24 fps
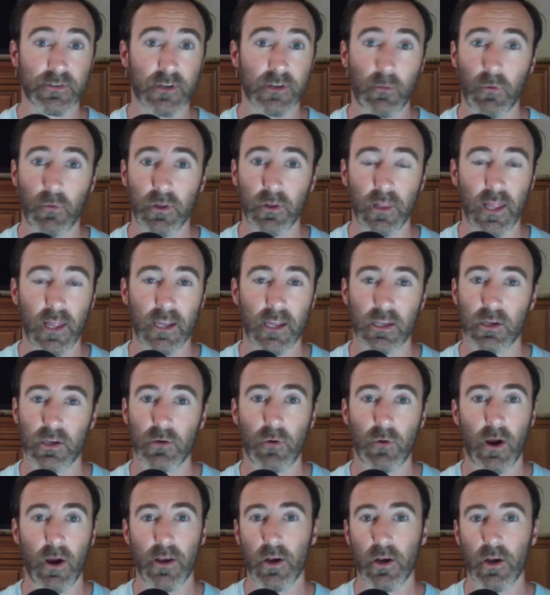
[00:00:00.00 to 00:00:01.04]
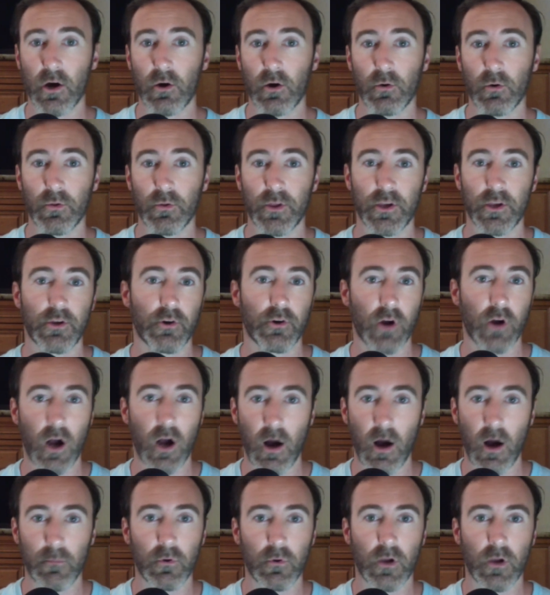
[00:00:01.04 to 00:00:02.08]
someone like you. I know that you're a
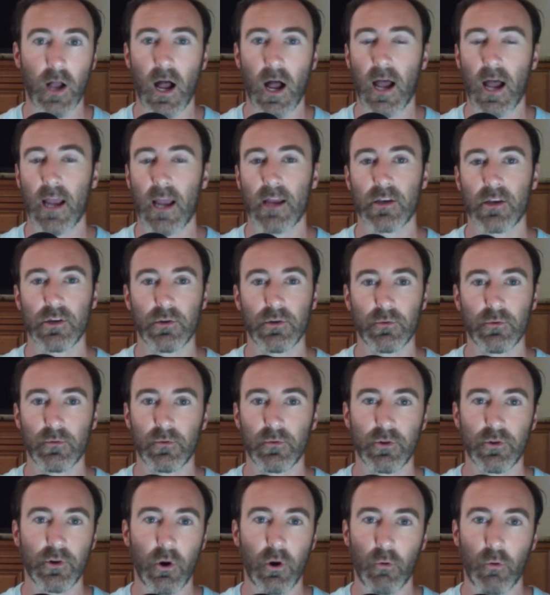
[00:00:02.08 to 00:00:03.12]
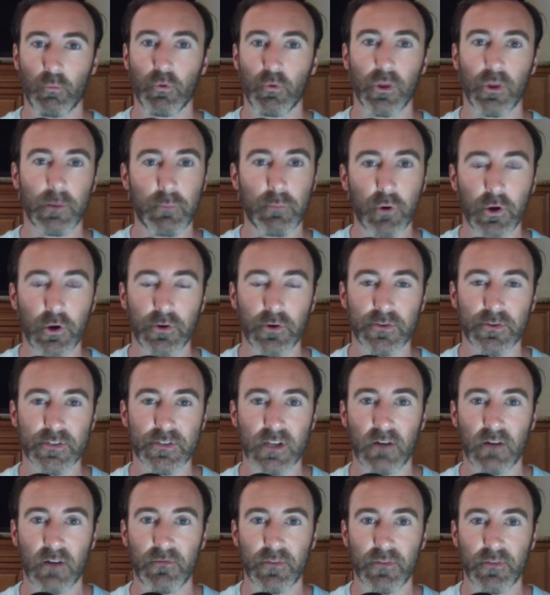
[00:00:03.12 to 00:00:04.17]
humble guy, and you don't really put
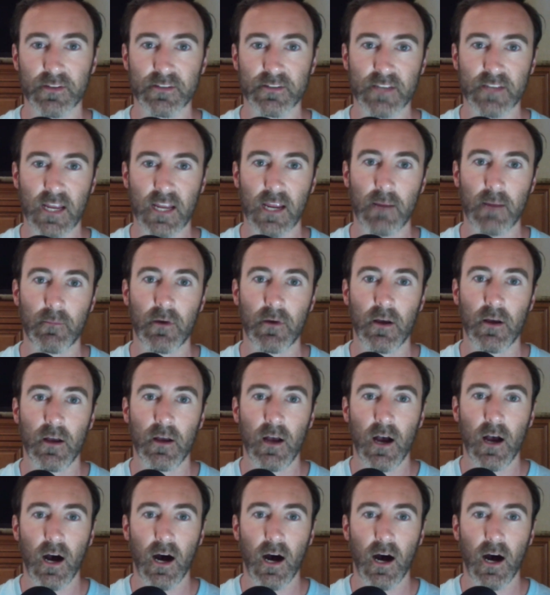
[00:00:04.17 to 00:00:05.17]
yourself in the same